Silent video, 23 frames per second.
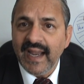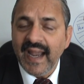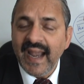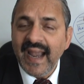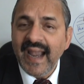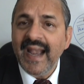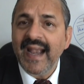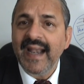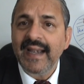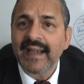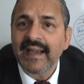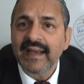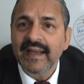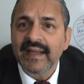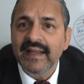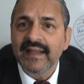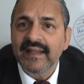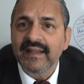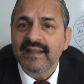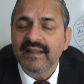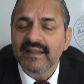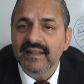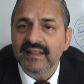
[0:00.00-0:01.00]
and
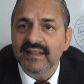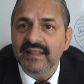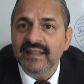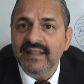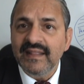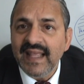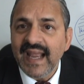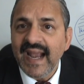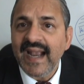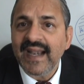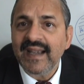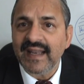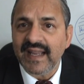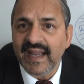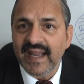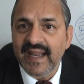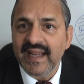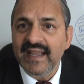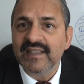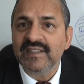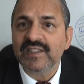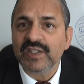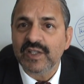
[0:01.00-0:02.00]
that
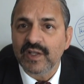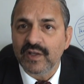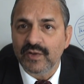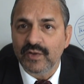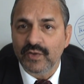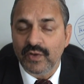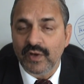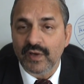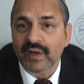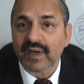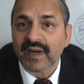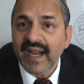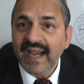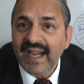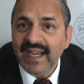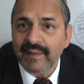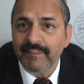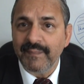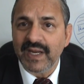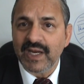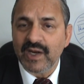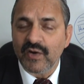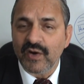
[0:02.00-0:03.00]
is not
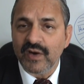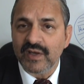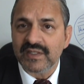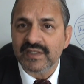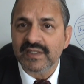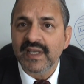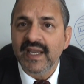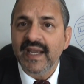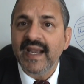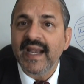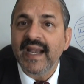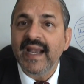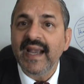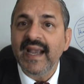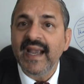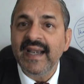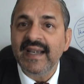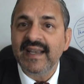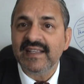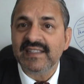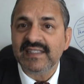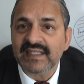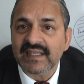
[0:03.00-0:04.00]
right because
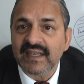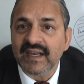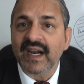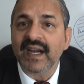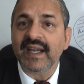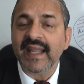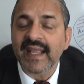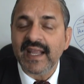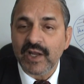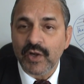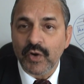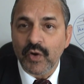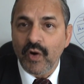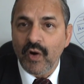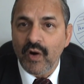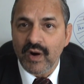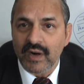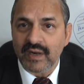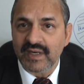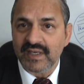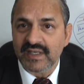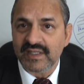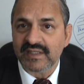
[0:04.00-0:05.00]
it is cutting
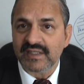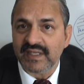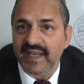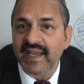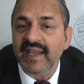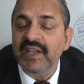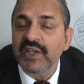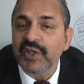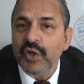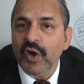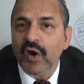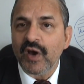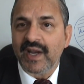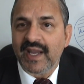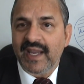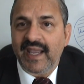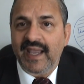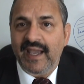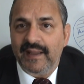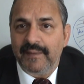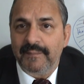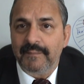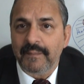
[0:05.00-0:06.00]
corners in your
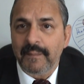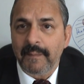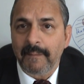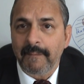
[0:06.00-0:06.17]
care.